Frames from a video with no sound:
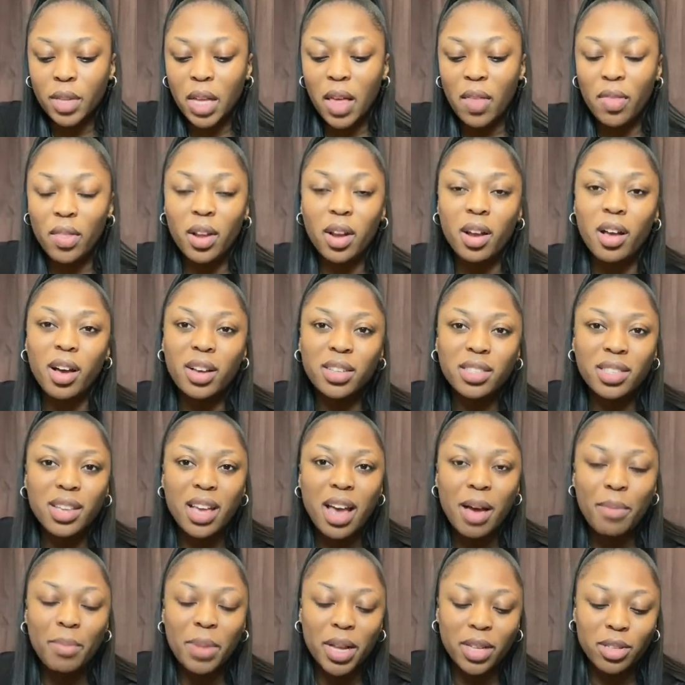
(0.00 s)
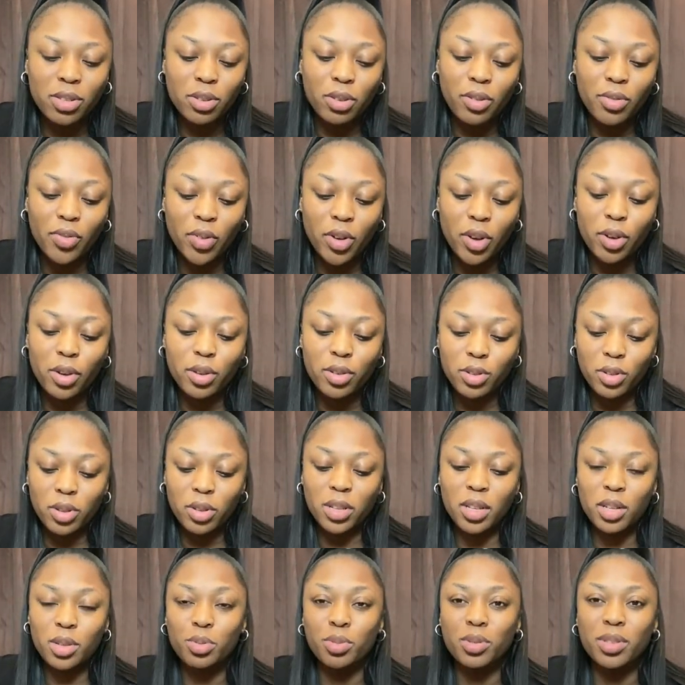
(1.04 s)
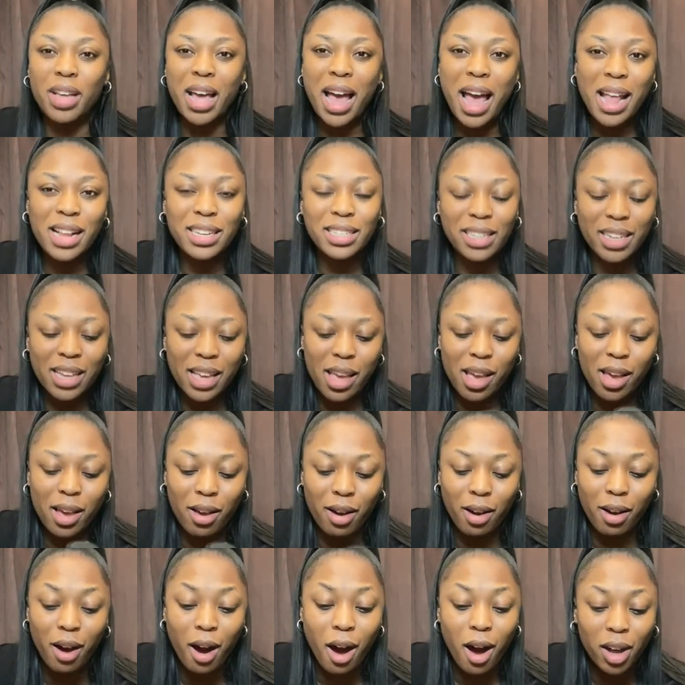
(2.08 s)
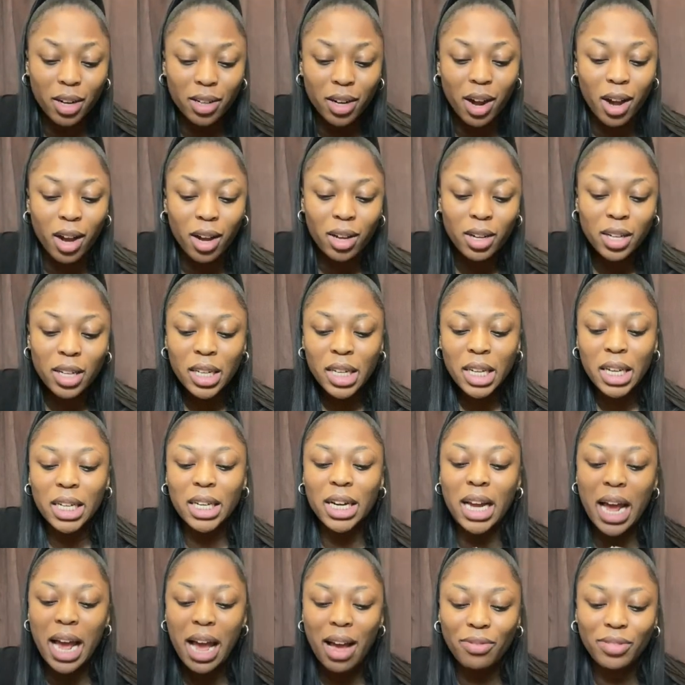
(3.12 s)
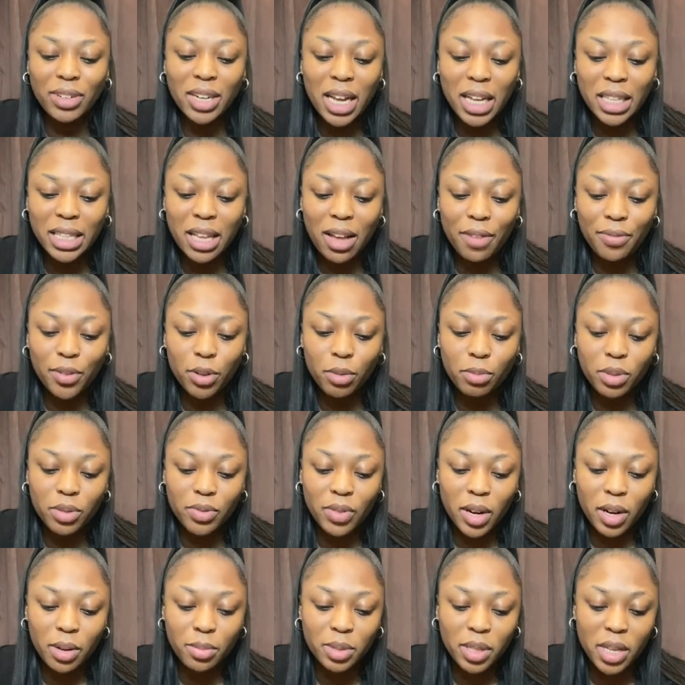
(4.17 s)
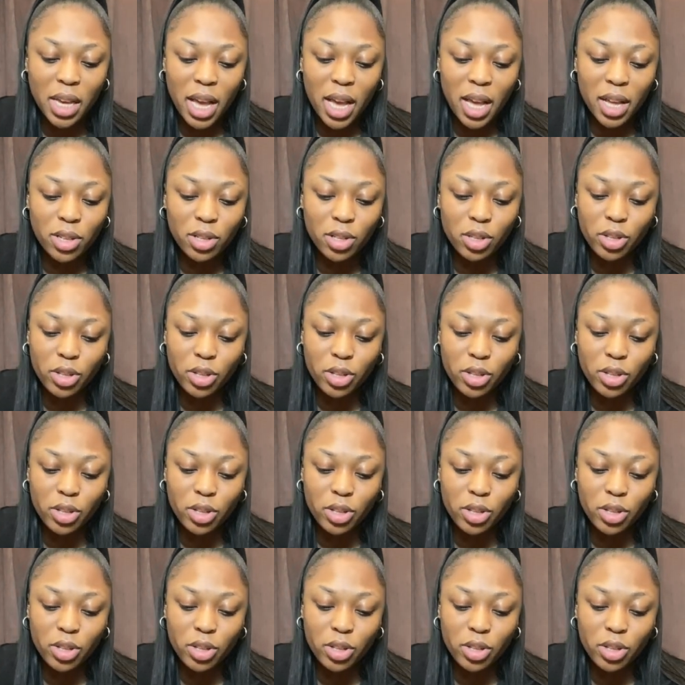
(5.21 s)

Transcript: and the last time I took photos on this was actually in Ghana and I haven't had that film developed yet.